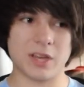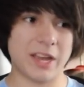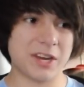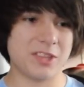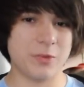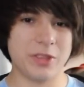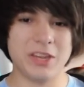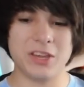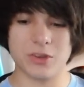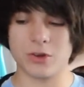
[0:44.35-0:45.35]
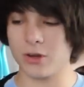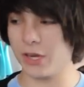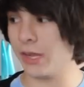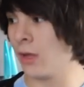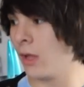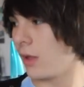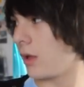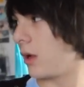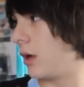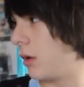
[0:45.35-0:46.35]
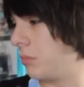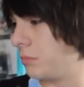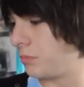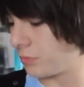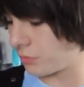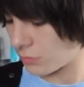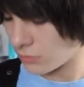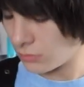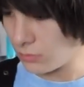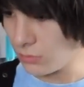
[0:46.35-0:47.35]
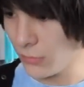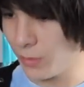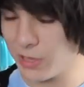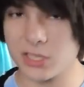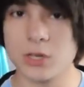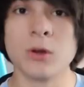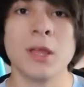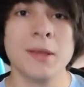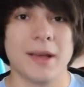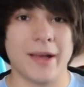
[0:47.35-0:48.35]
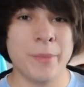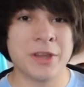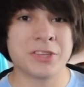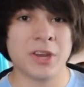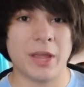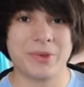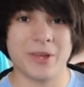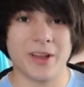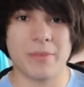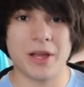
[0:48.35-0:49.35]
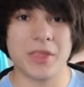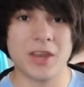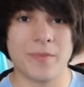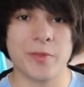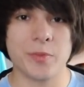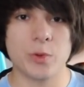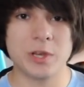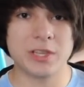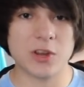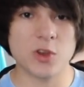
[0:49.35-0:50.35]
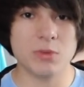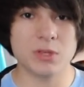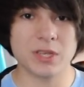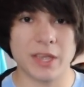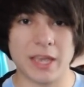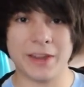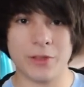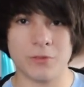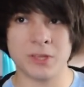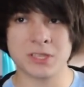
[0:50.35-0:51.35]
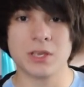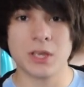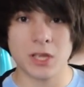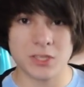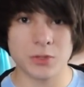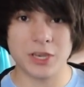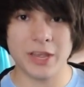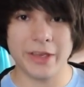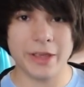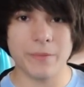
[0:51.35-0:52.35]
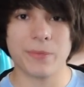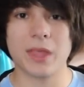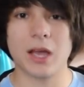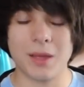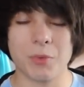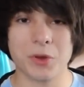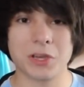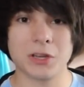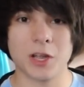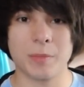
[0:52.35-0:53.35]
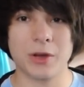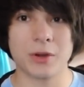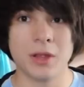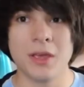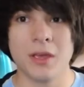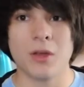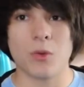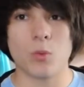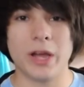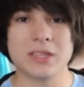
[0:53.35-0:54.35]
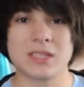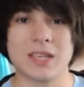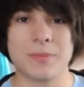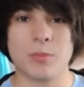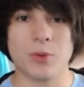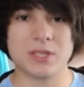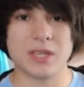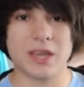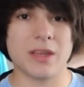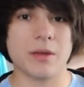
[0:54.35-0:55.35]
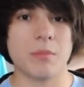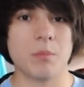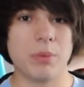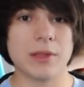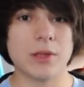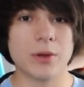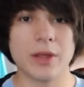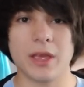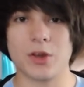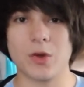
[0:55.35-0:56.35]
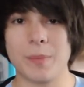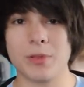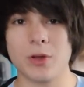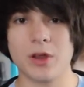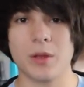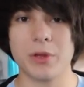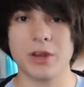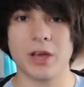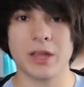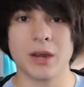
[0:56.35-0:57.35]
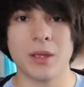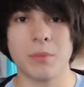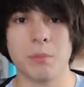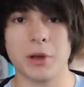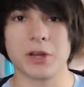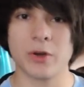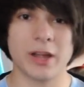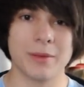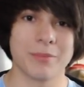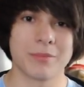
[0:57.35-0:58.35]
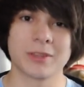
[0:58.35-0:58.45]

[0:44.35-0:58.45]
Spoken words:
I actually really need to hurry. But so, I mentioned I would talk about the difference between techno music and elephants. So today, I'm going to talk about why it's acceptable to say buttload and crapload, but not butt crap.